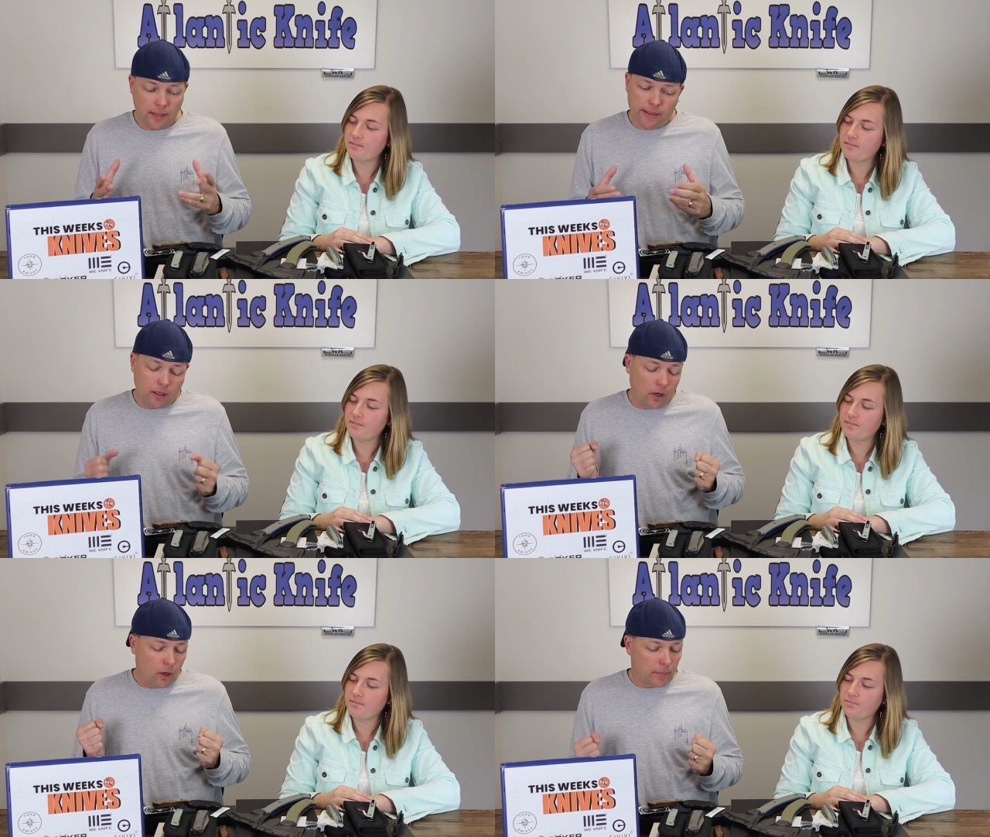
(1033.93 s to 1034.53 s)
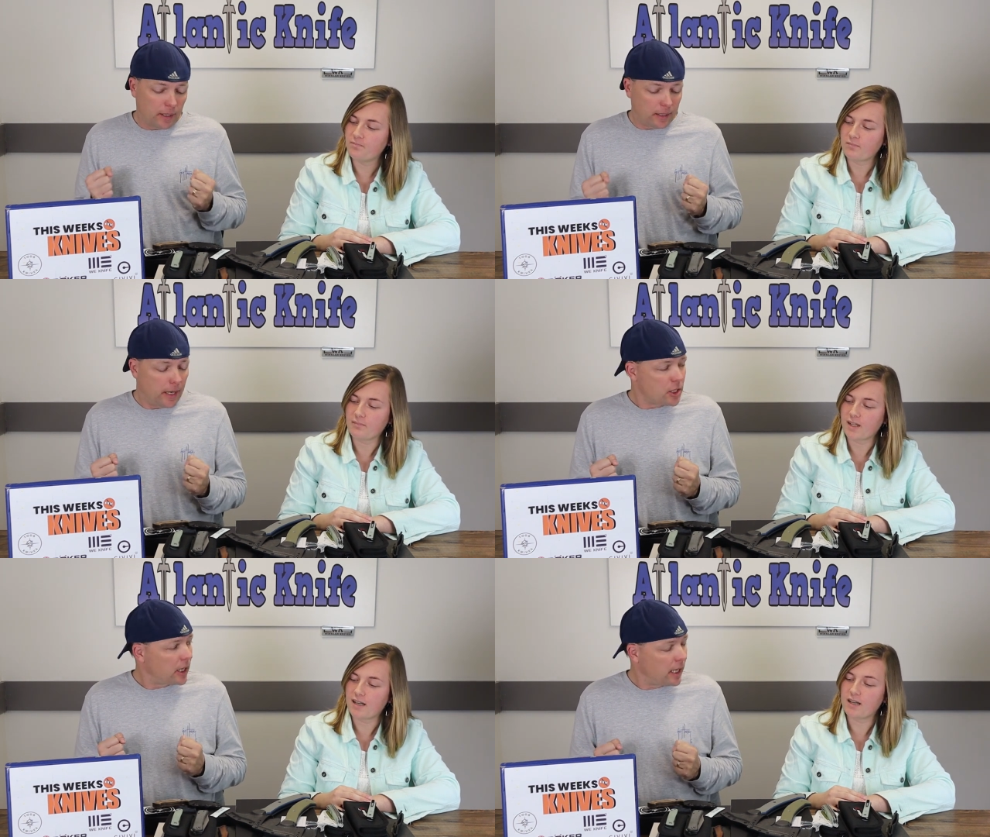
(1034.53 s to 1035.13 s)
Speaker 1: not like, oh my
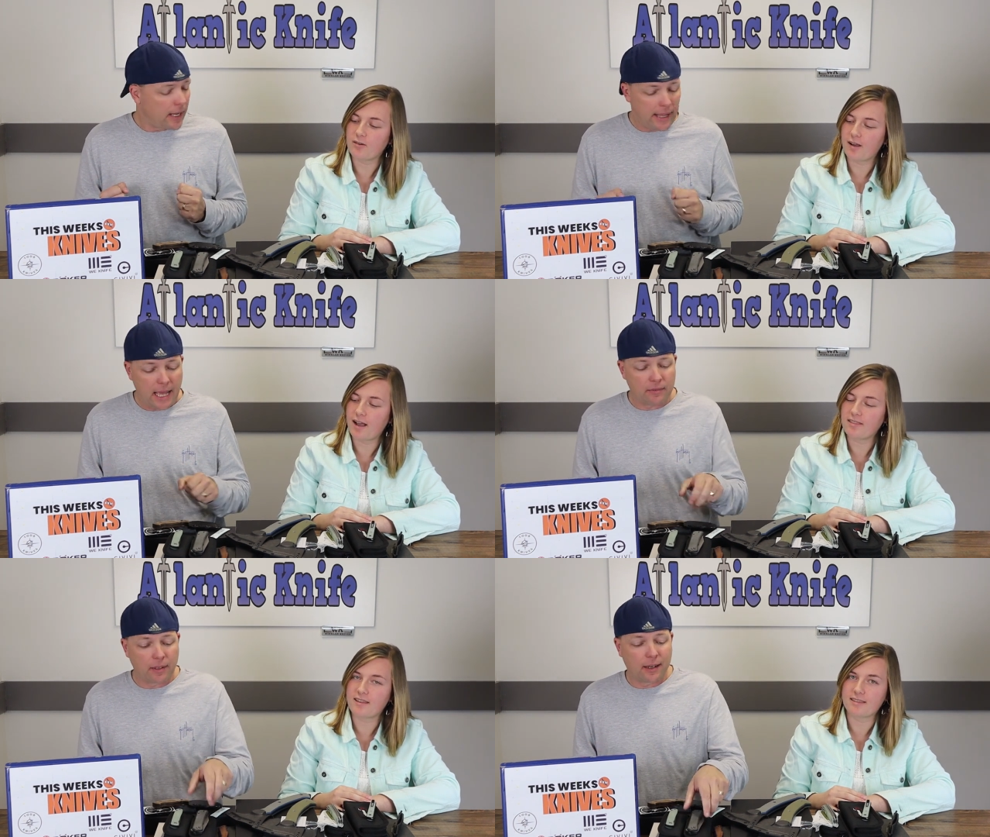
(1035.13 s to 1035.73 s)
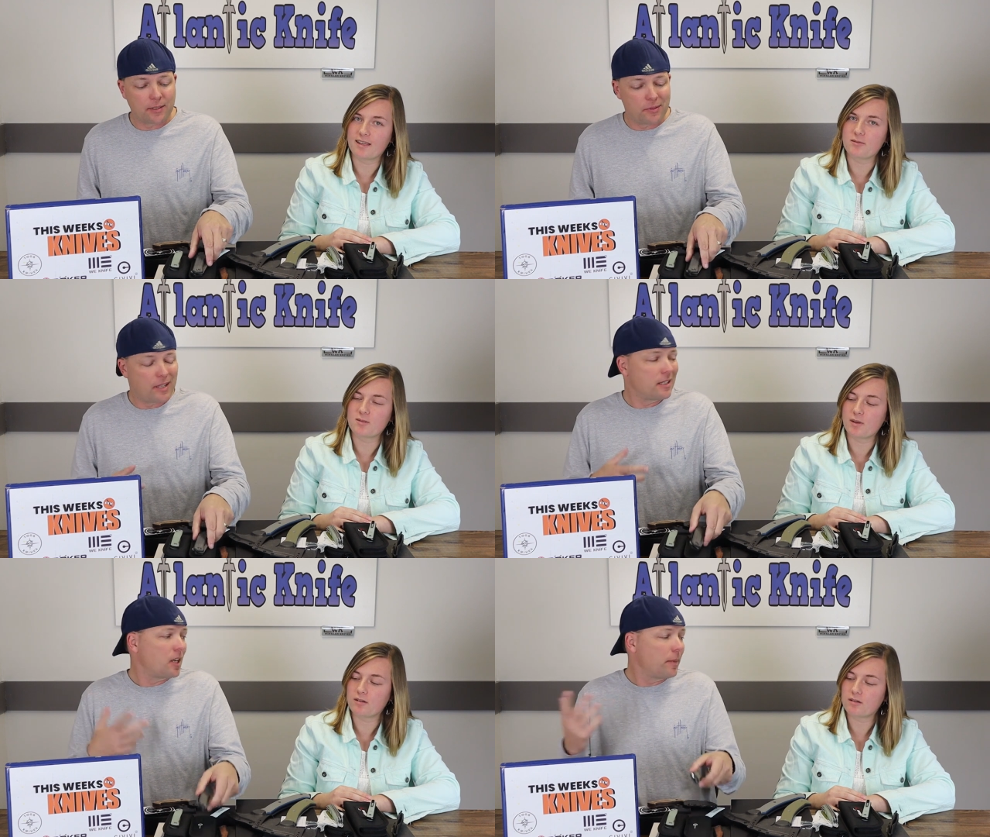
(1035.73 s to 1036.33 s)
gosh, I gotta have it, because we've
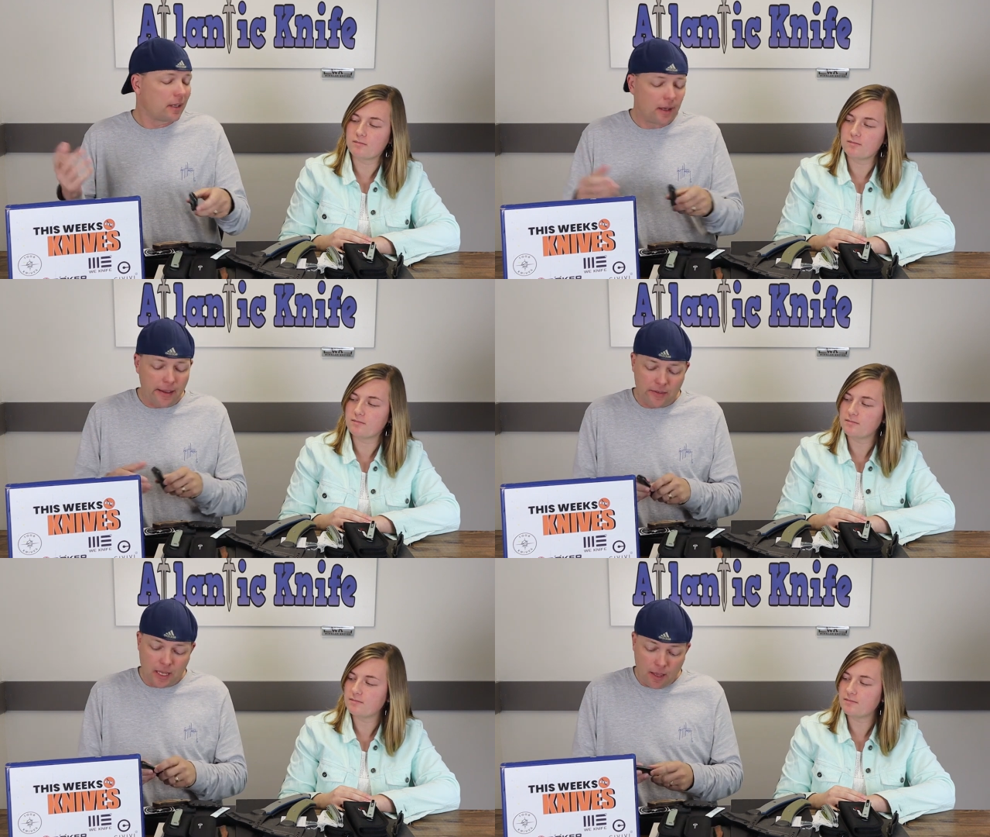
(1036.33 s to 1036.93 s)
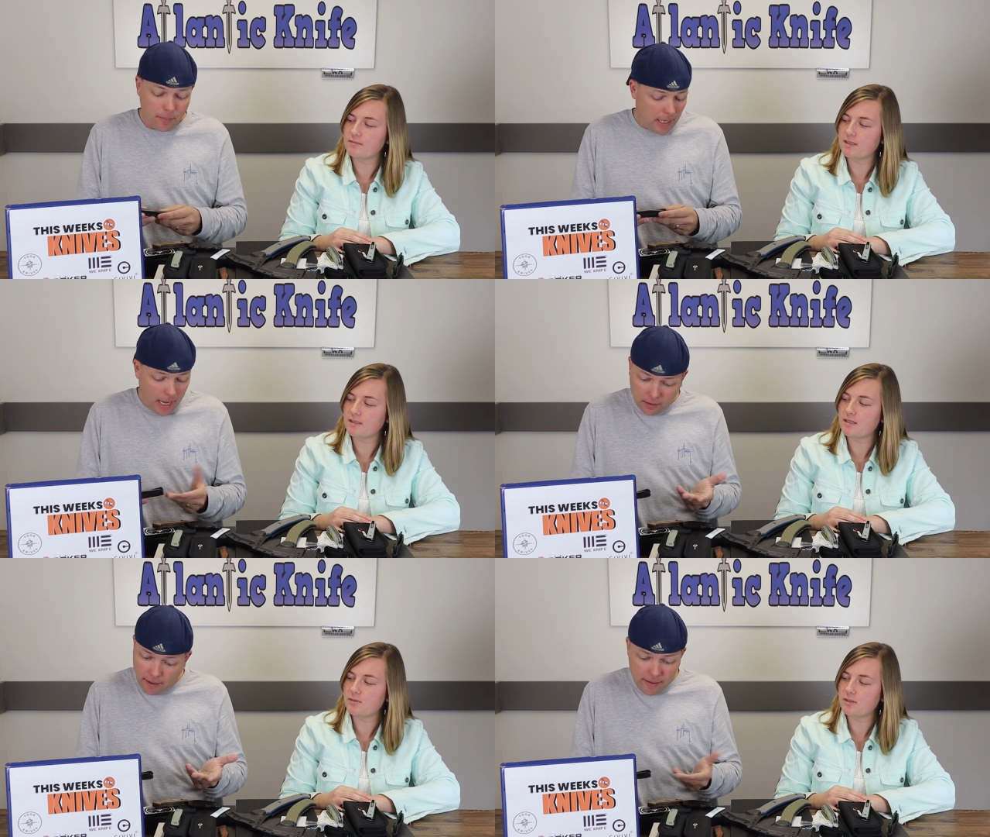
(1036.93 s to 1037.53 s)
seen so many knives. But
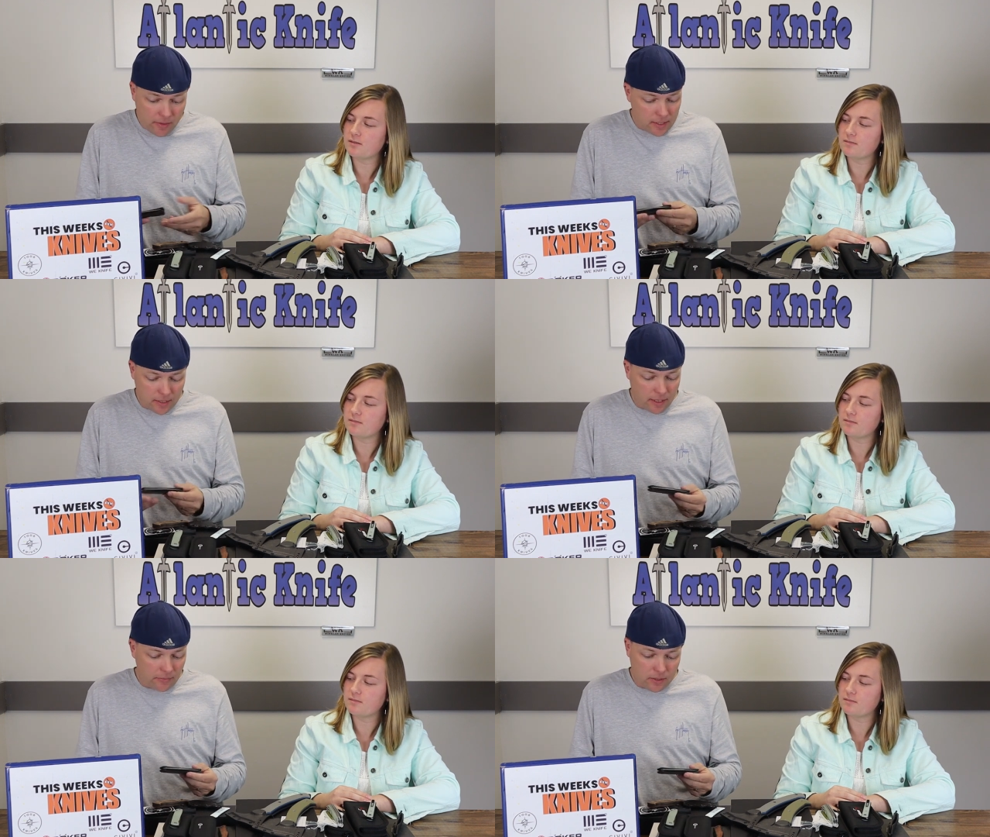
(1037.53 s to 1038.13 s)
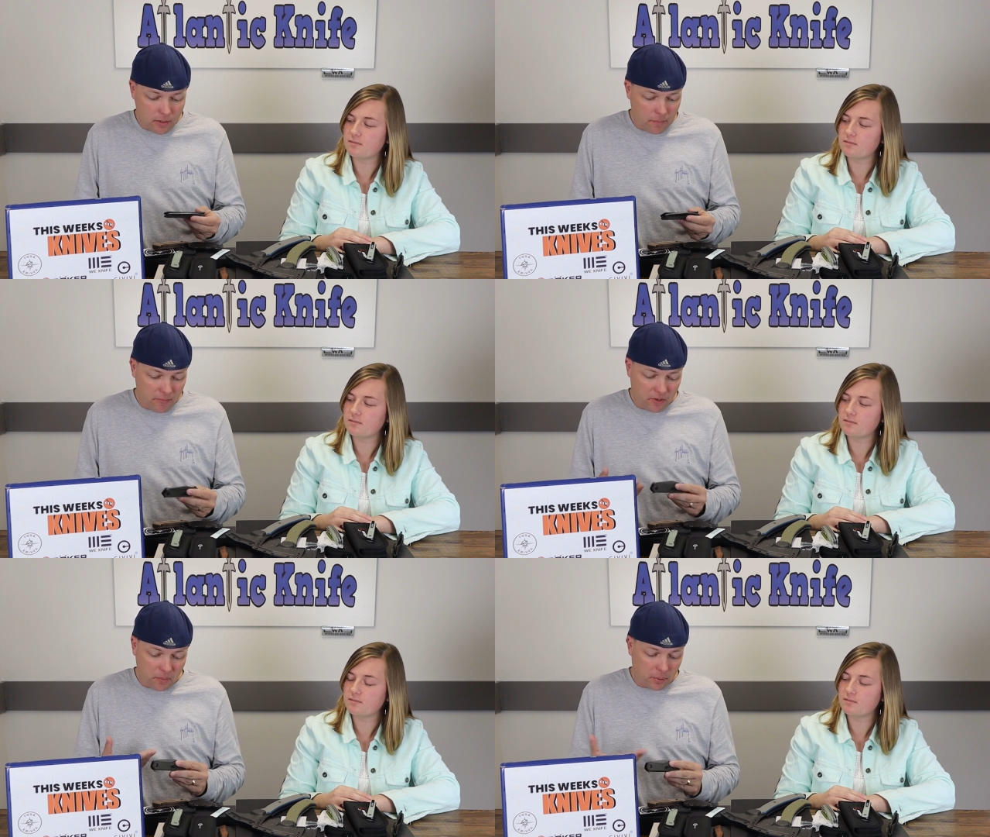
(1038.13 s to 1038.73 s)
I like this knife too. I
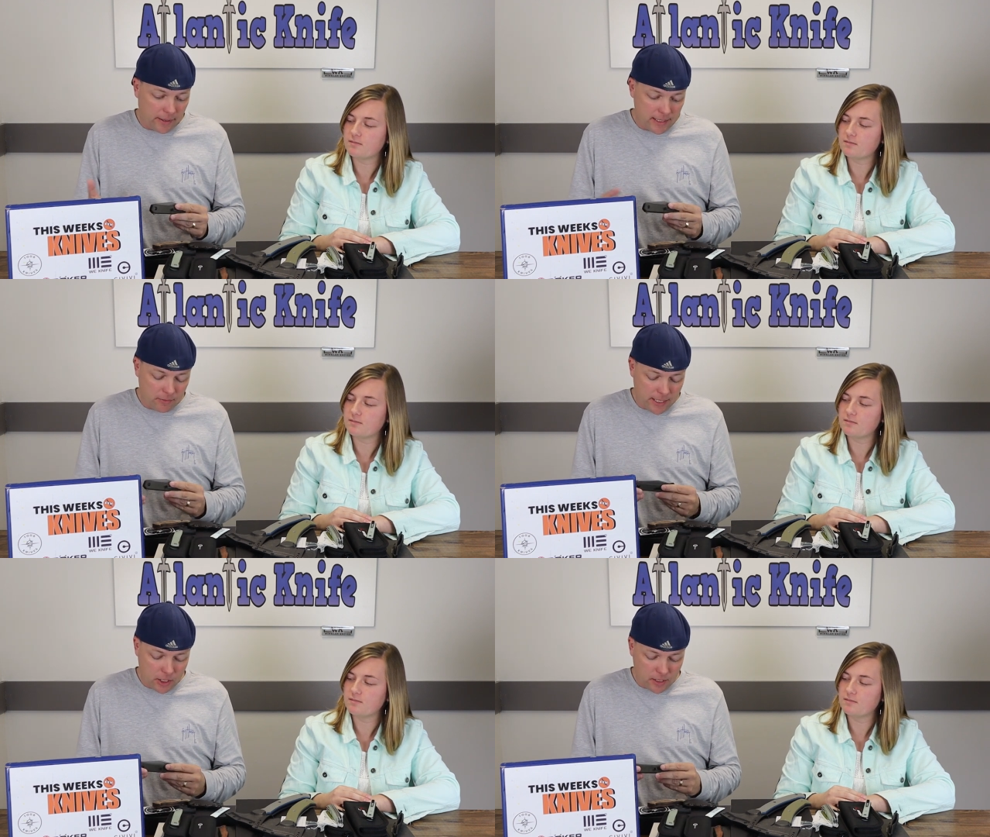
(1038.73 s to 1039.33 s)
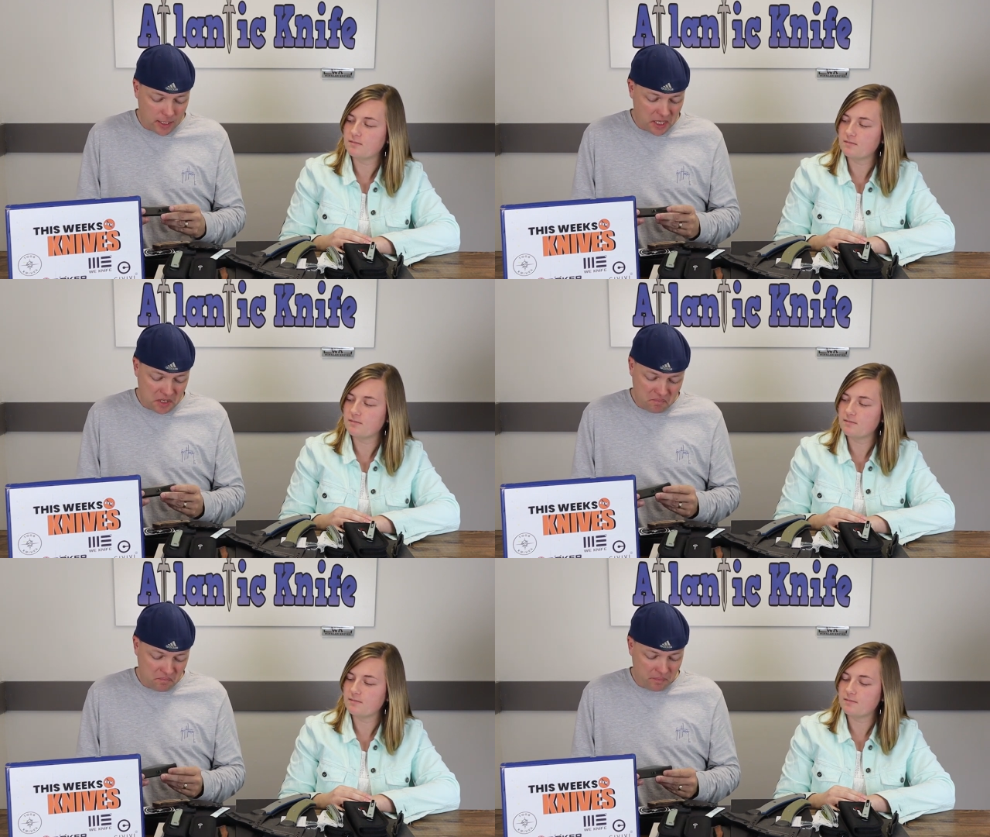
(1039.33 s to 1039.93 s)
mean, for the price range it's
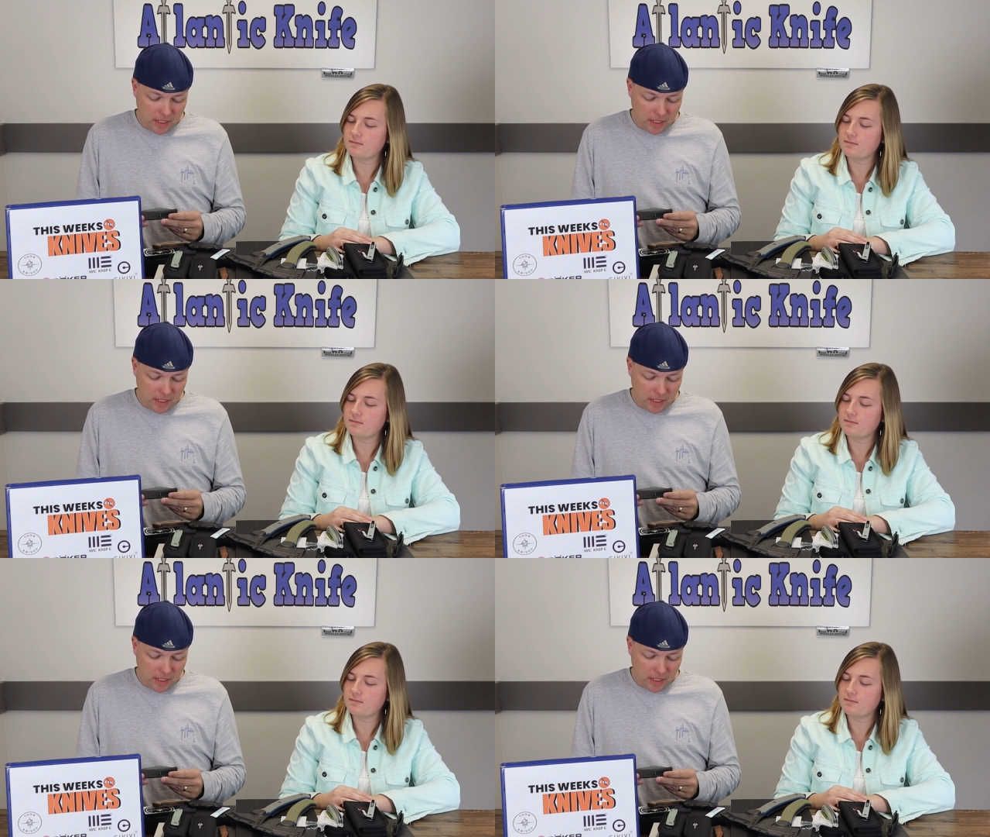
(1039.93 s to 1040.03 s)
in,